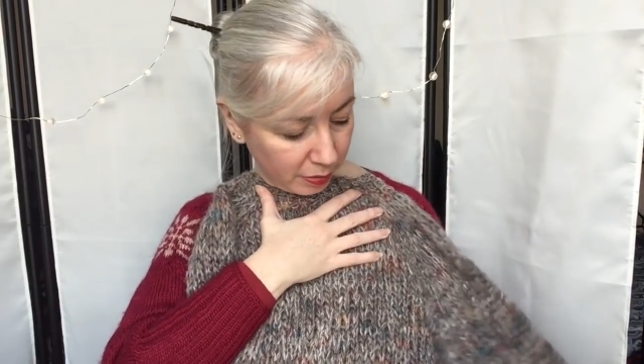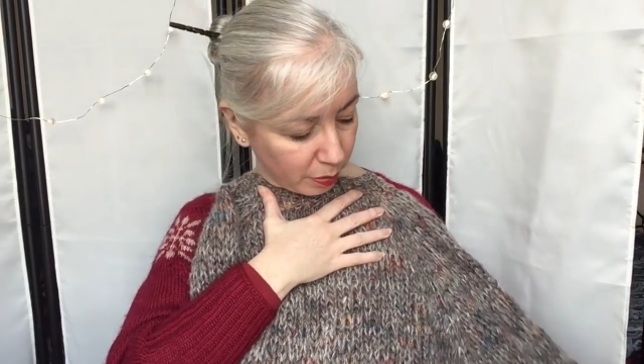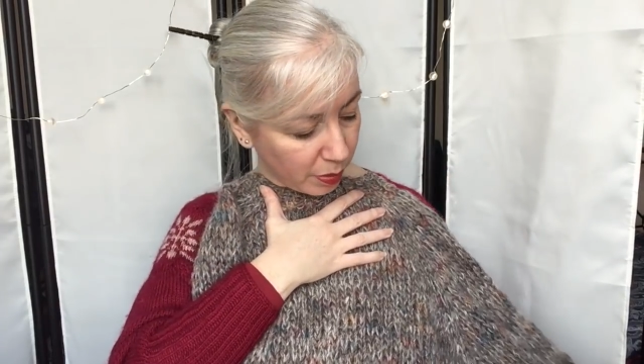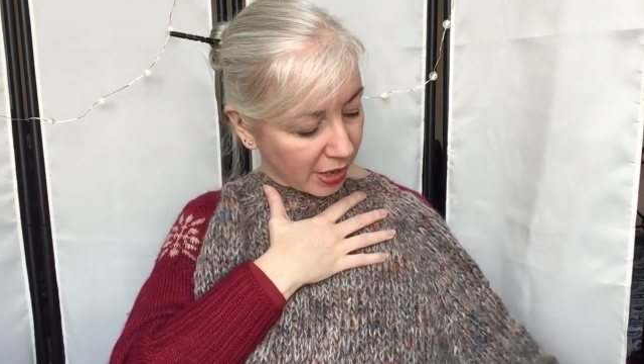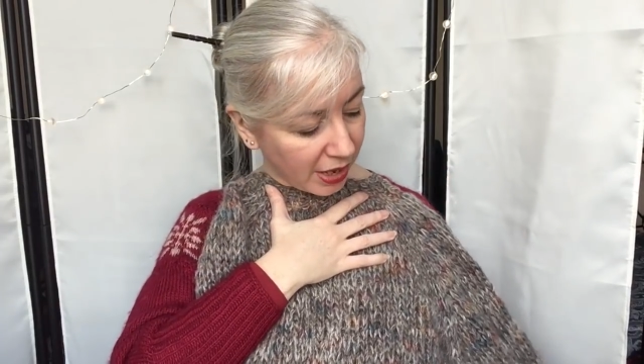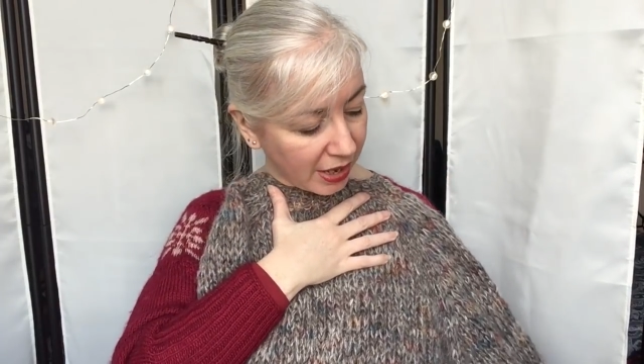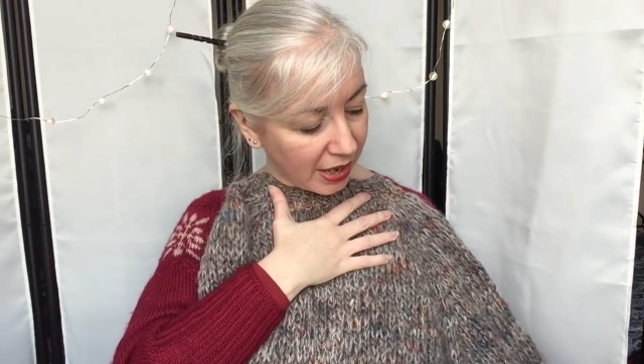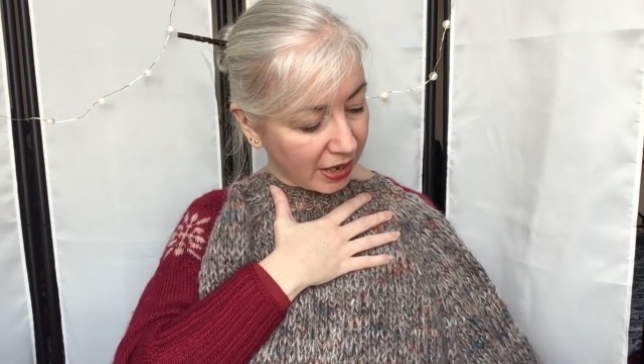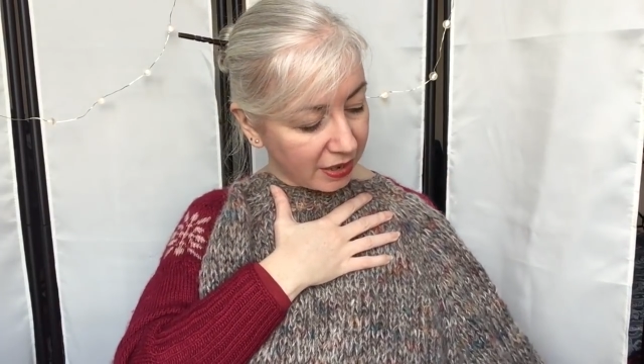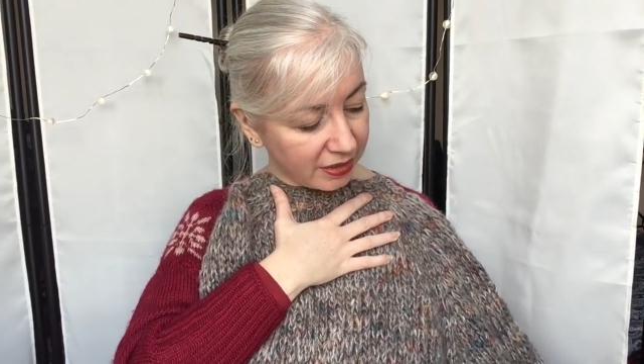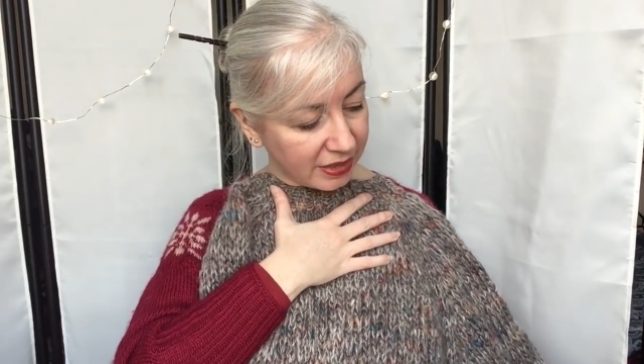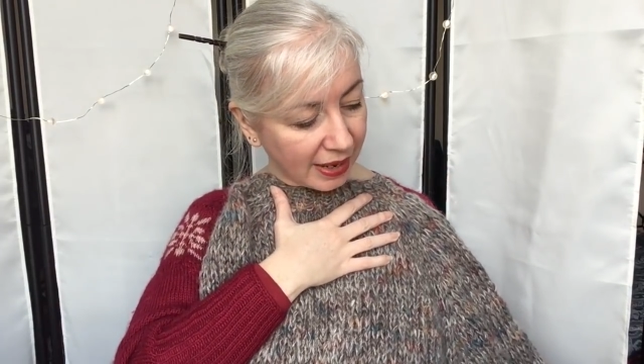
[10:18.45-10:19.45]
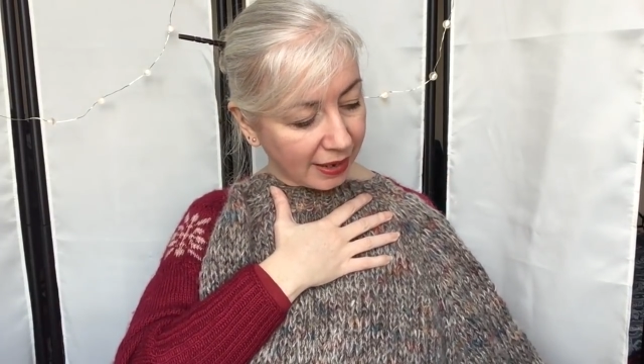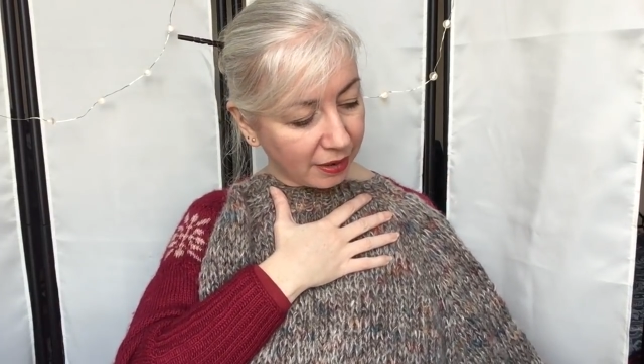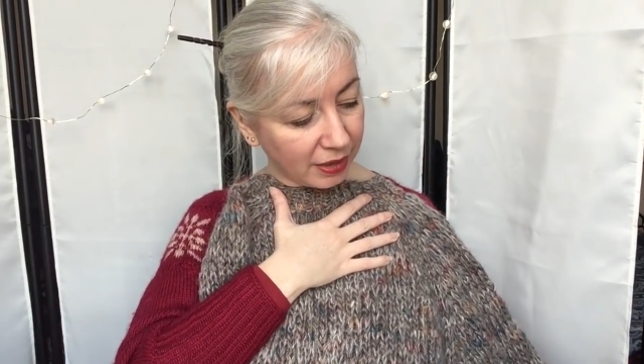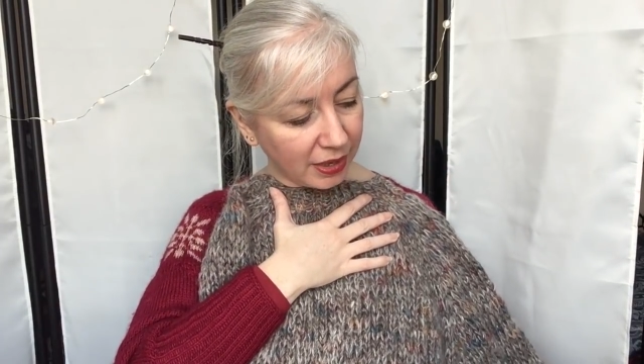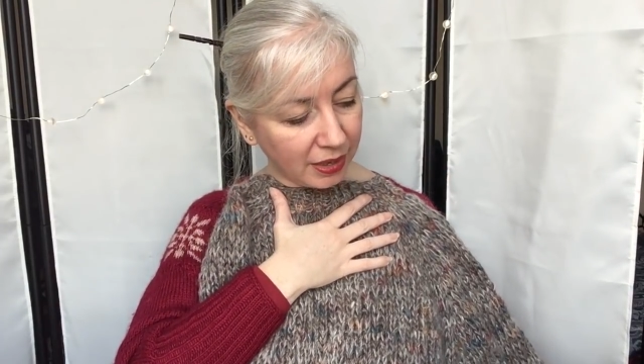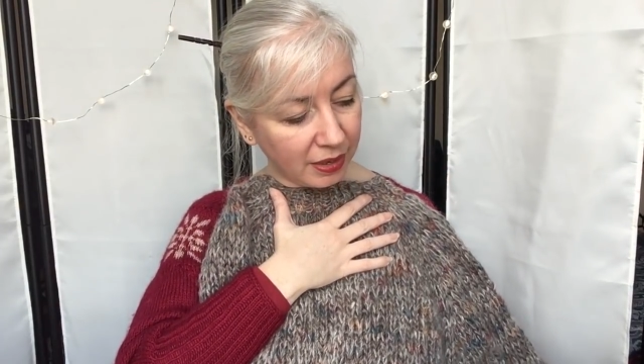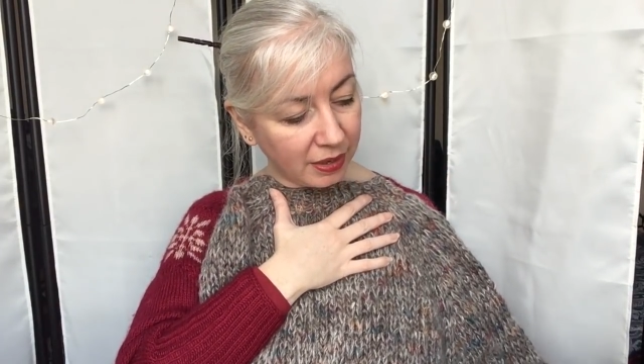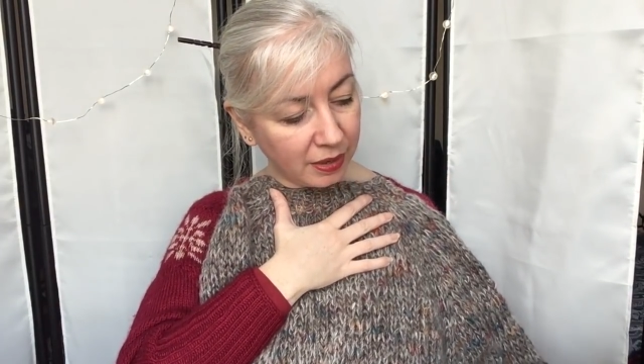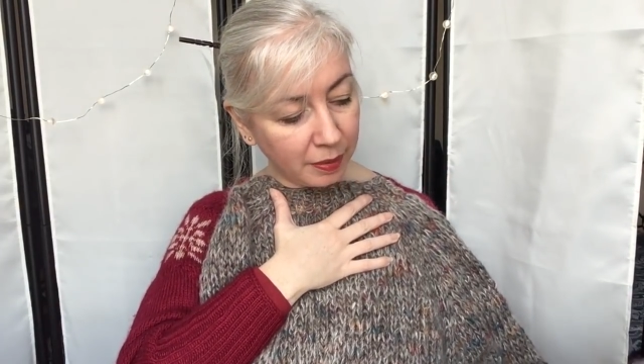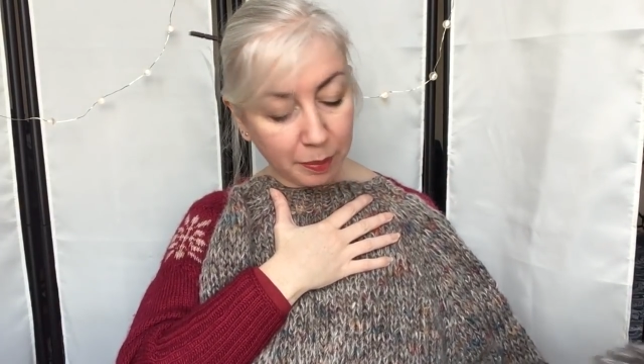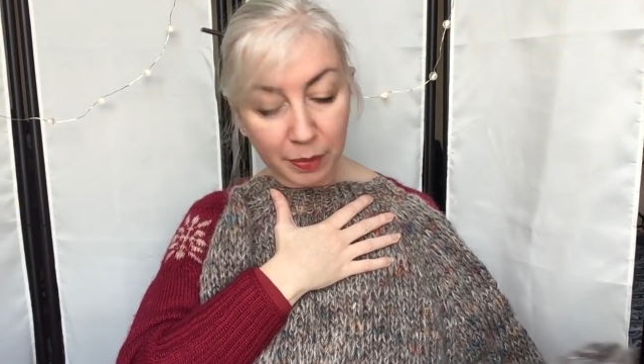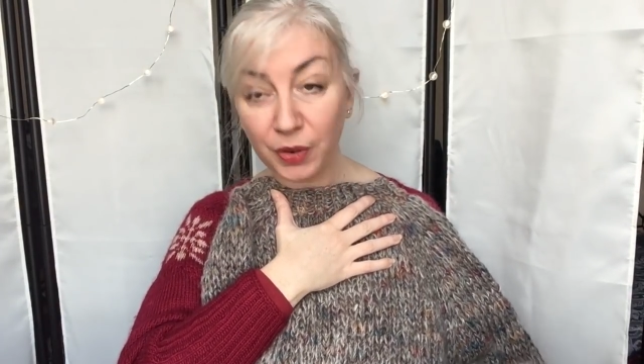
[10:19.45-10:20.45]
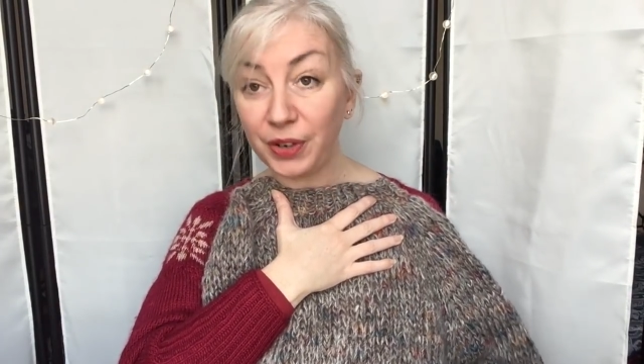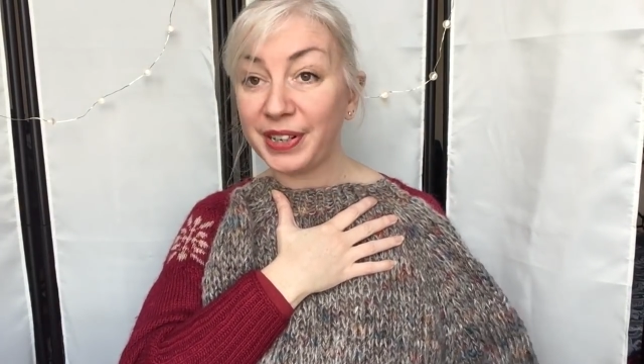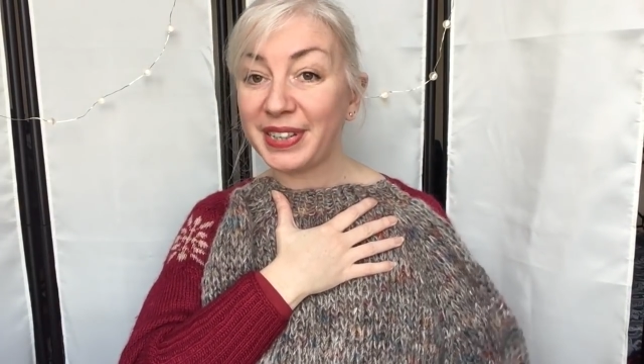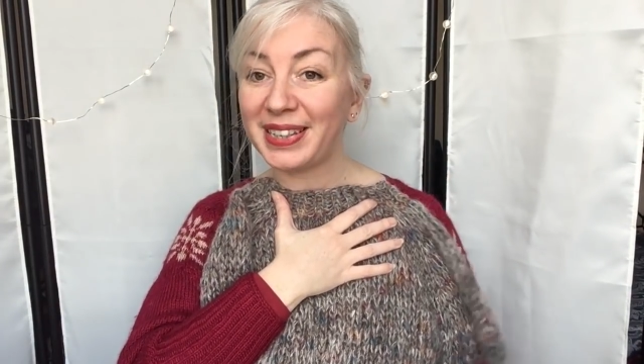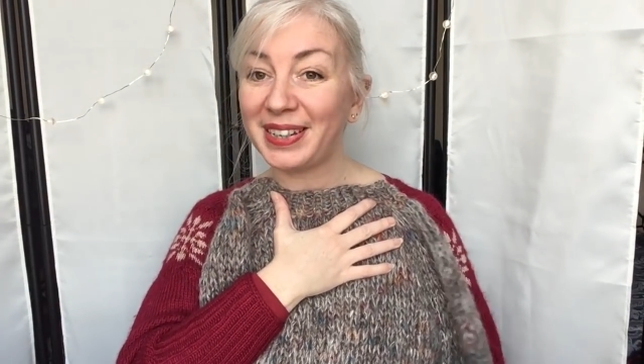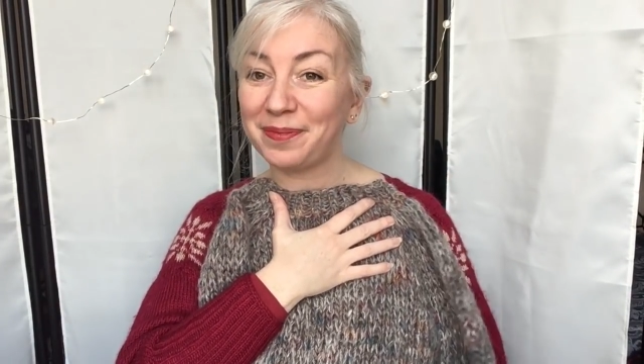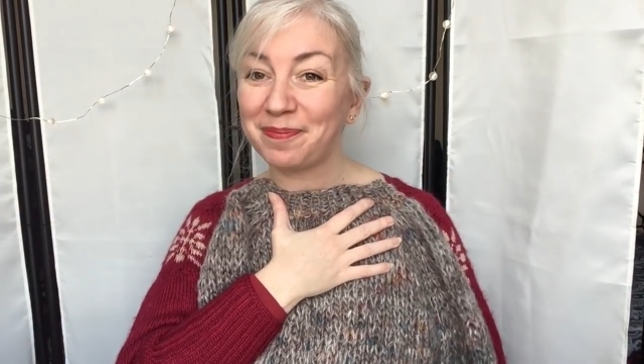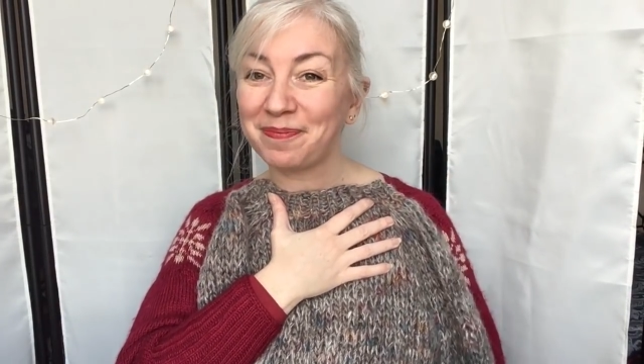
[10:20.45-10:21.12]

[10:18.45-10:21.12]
by Tara-Lynn Morrison.